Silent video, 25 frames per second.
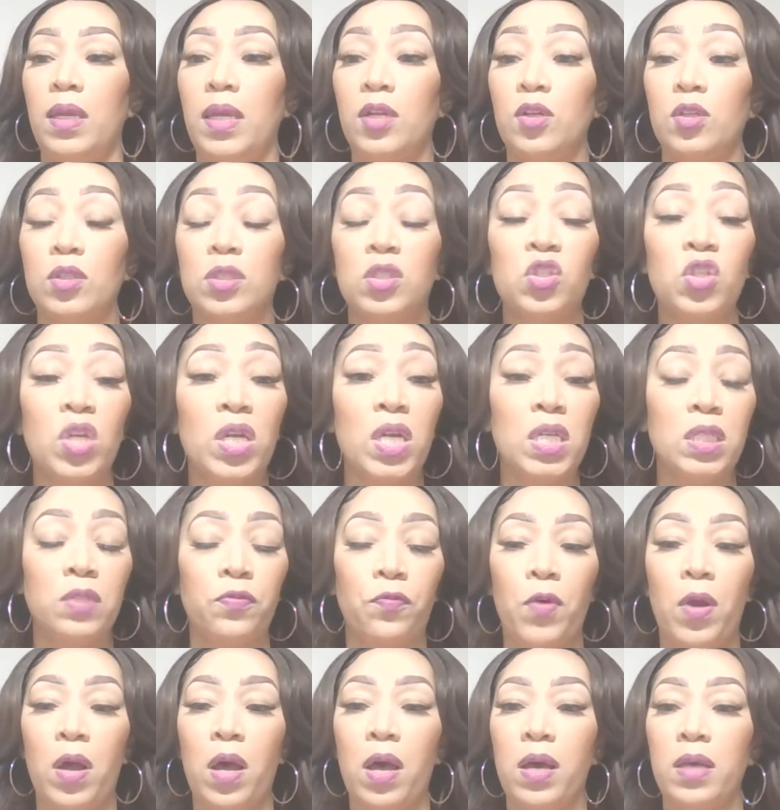intercedes
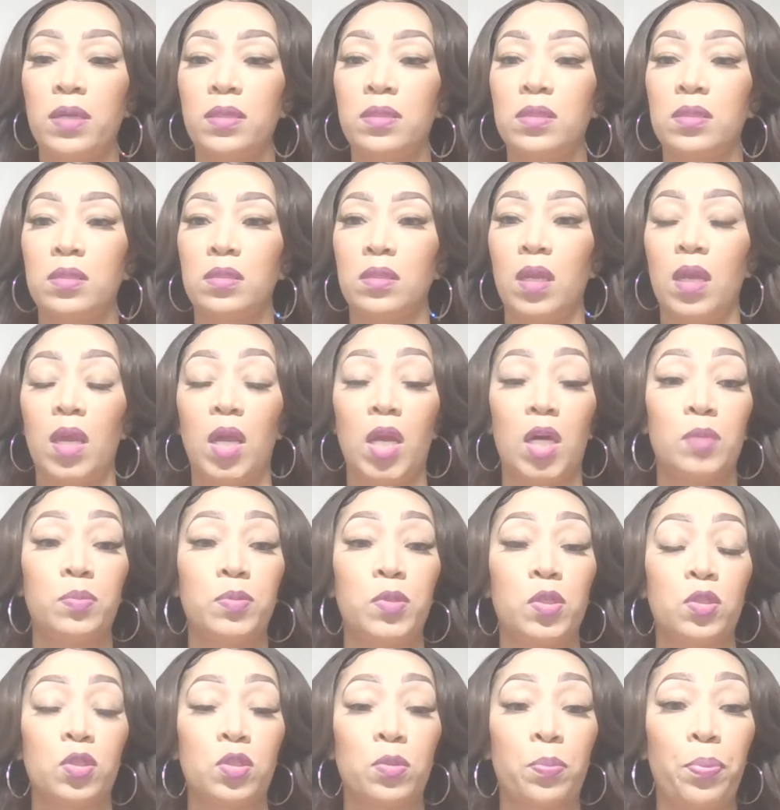for us,
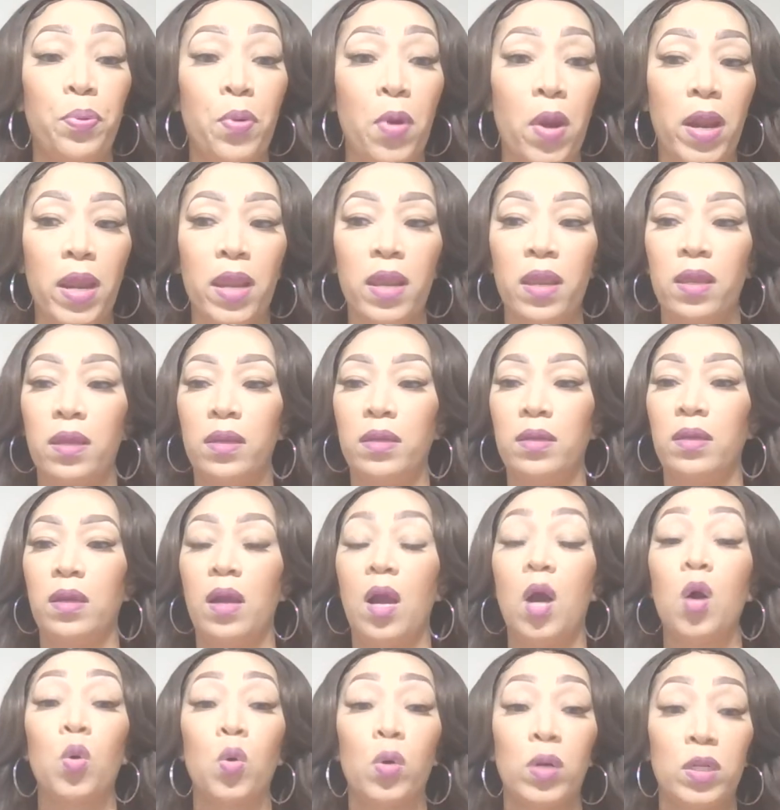helps us to pray
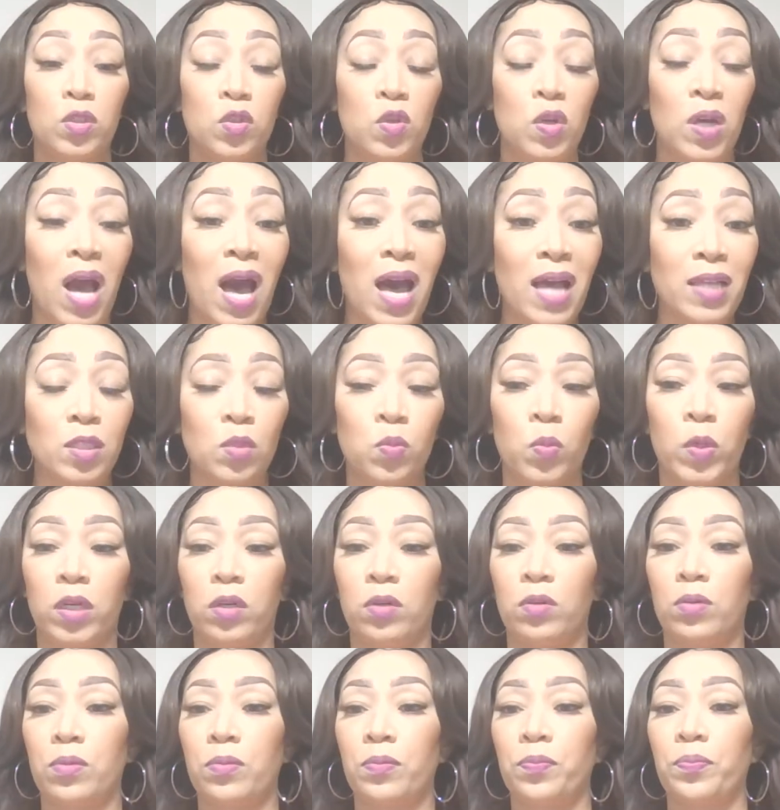according to God's will.
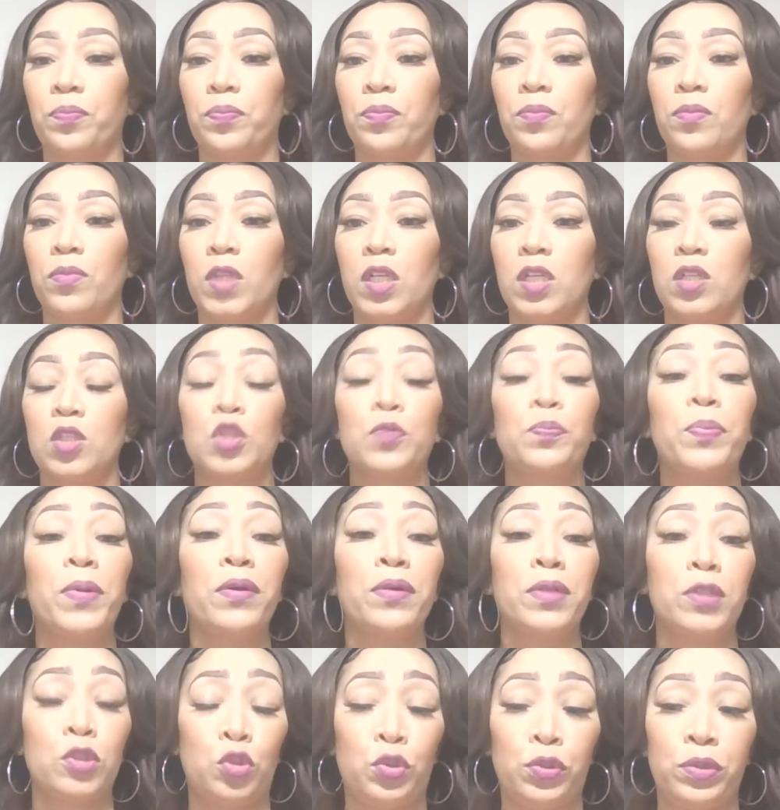
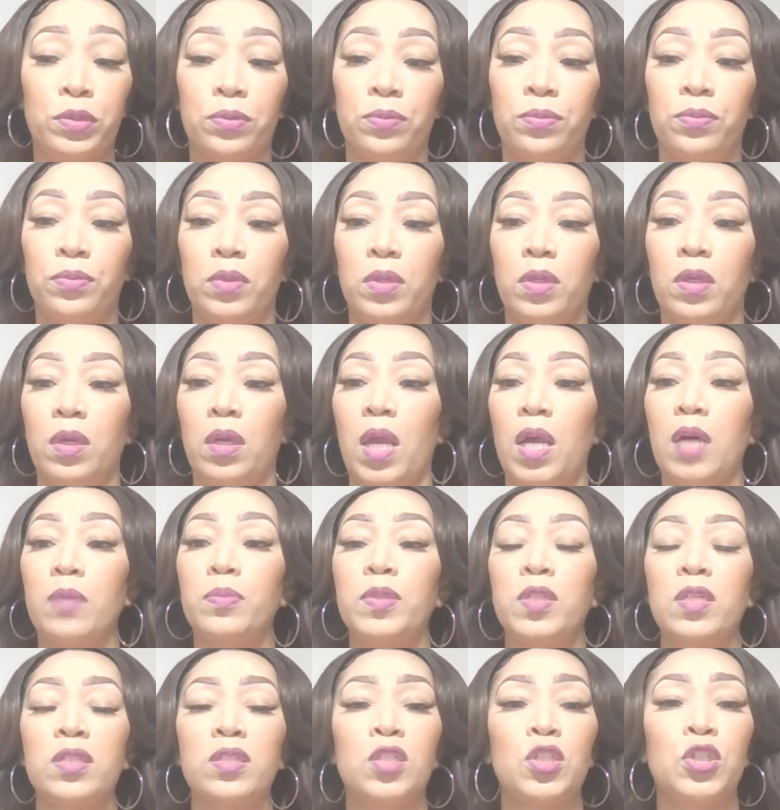Spirit of truth
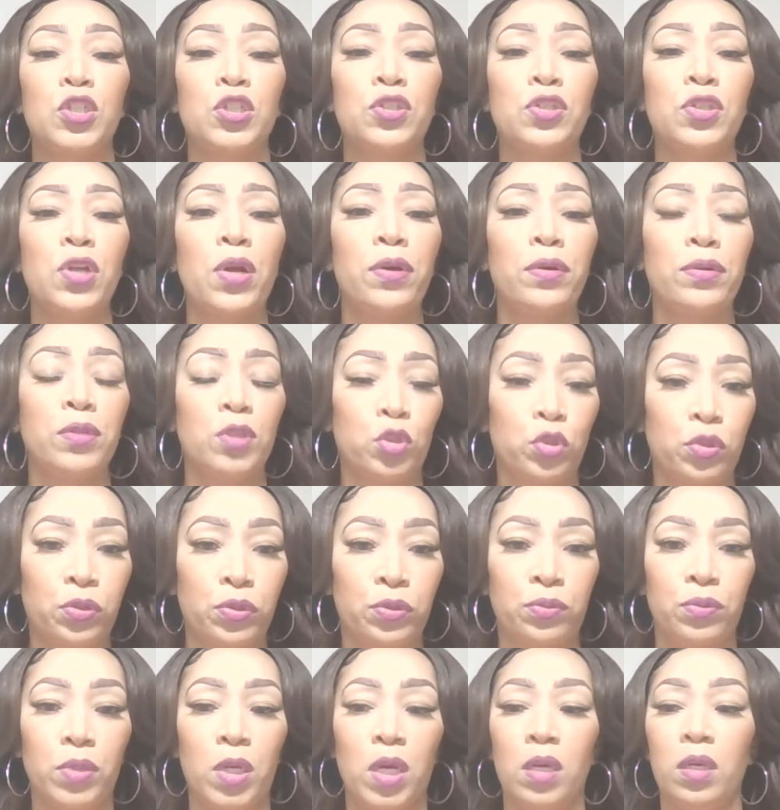helps us to discern the
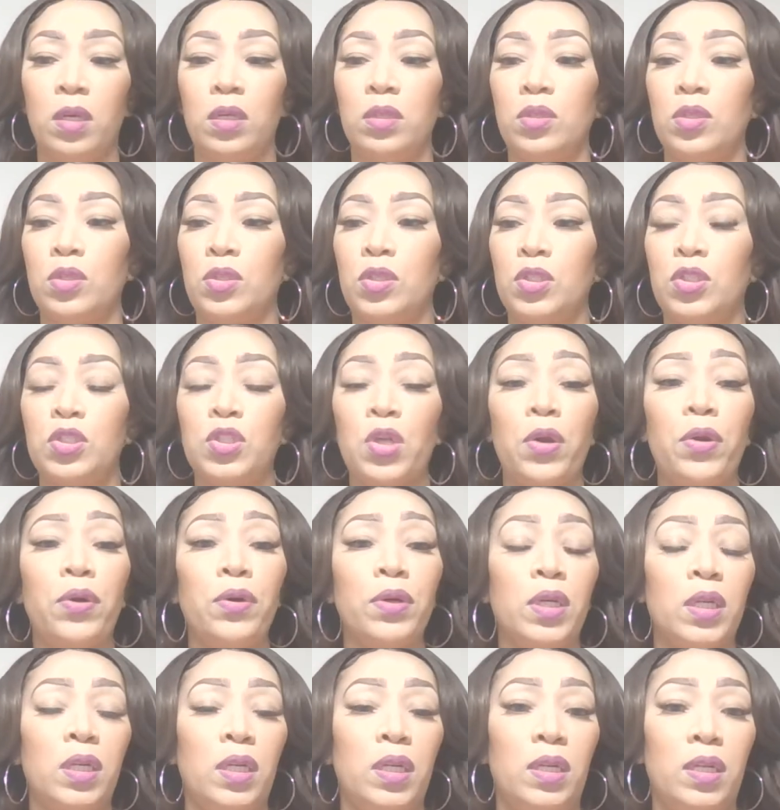truth, to
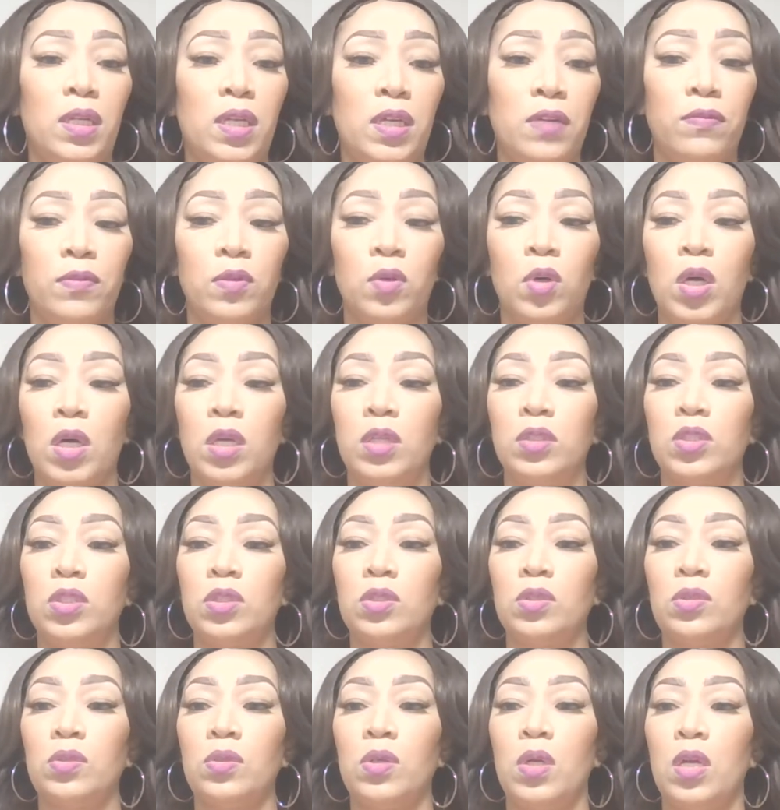discern good and evil,
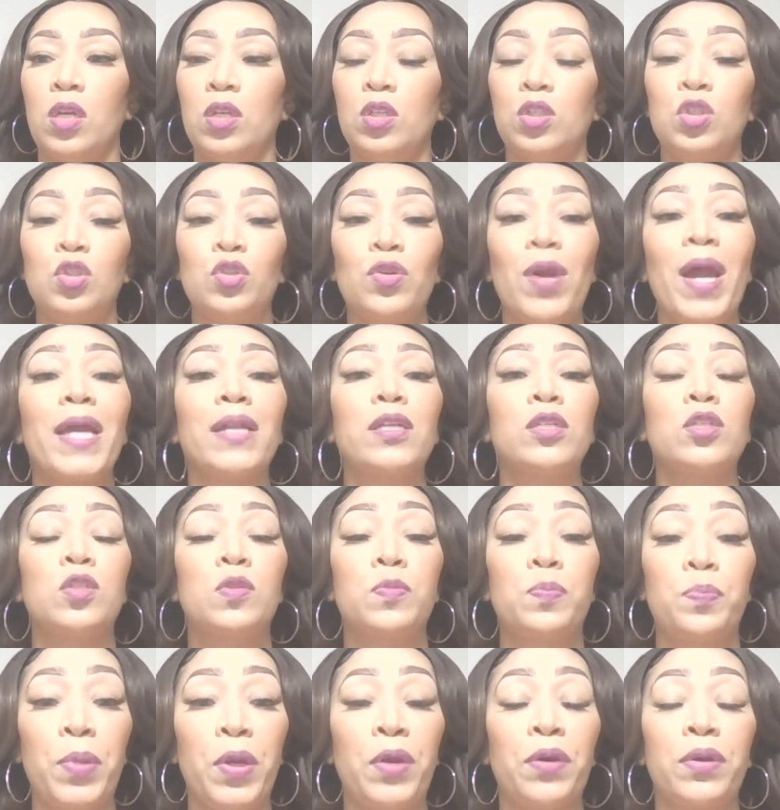to try the
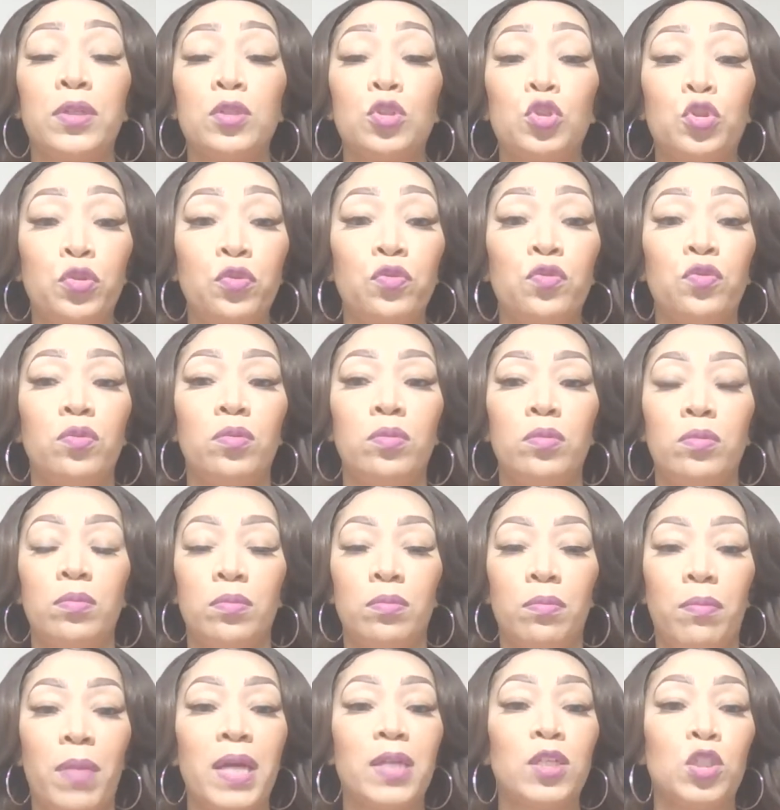spirit of truth
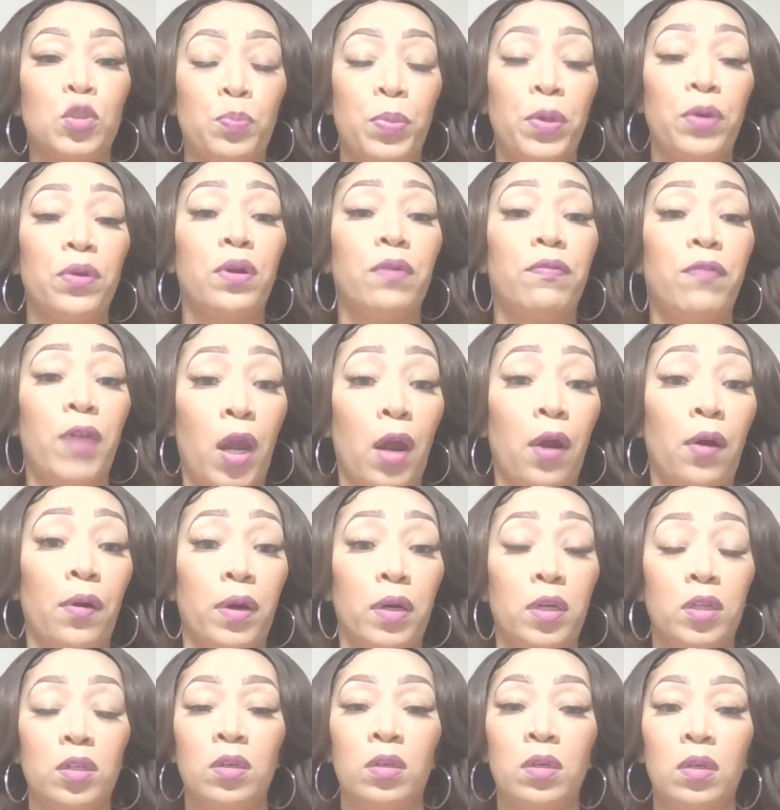by the spirit of
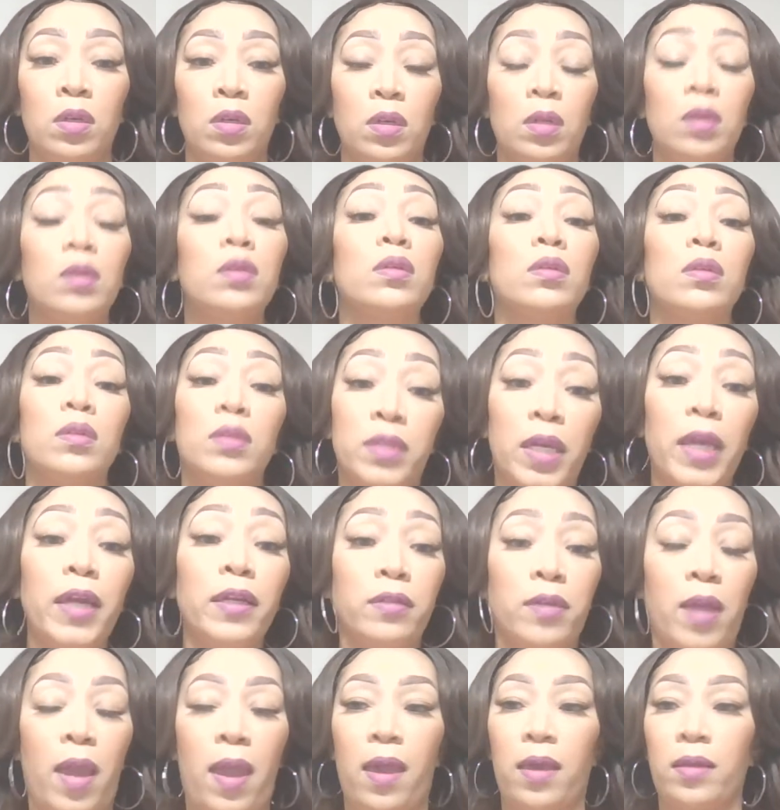error.
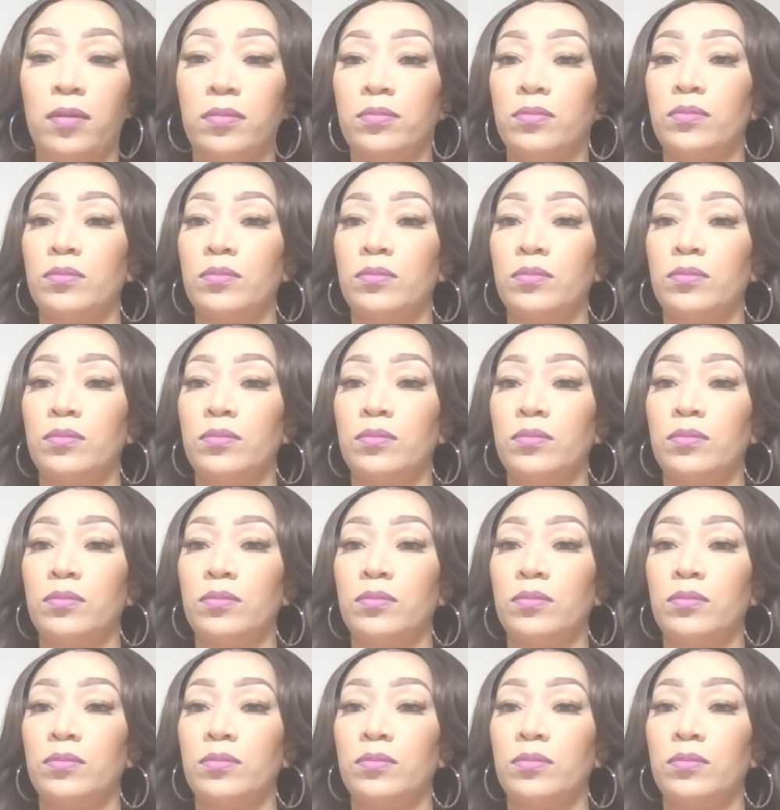Get that.